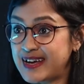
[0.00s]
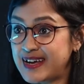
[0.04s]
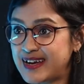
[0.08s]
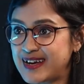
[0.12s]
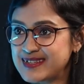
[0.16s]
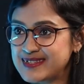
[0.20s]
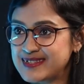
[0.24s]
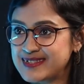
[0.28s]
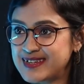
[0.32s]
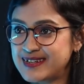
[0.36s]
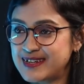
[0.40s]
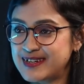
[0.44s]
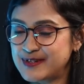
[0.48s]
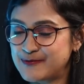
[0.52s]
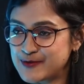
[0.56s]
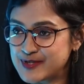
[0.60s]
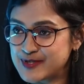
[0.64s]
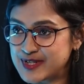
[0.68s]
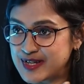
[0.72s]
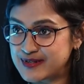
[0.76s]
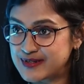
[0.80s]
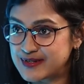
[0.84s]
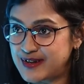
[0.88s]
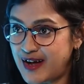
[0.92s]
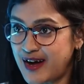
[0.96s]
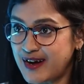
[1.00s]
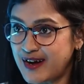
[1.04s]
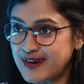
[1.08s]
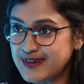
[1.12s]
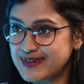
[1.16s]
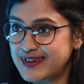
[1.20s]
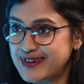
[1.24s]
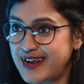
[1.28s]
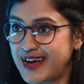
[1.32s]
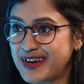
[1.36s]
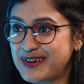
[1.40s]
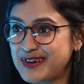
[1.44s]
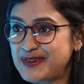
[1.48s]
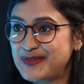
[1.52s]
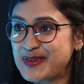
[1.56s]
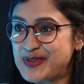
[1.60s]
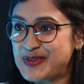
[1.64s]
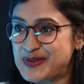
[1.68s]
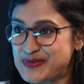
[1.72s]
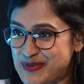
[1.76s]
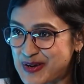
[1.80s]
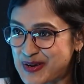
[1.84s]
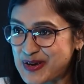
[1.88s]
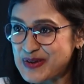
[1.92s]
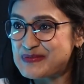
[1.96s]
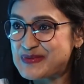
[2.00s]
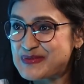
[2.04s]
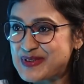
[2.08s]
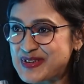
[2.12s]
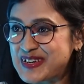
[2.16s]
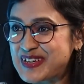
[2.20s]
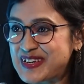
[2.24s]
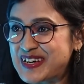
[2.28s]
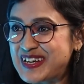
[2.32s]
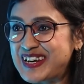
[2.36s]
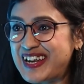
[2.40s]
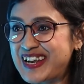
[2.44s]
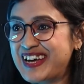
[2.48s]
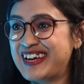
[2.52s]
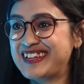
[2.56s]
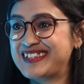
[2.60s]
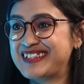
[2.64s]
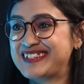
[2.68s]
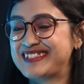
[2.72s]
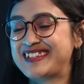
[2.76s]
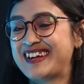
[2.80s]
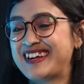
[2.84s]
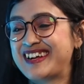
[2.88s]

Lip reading: like I said, it was a dark night which made me realize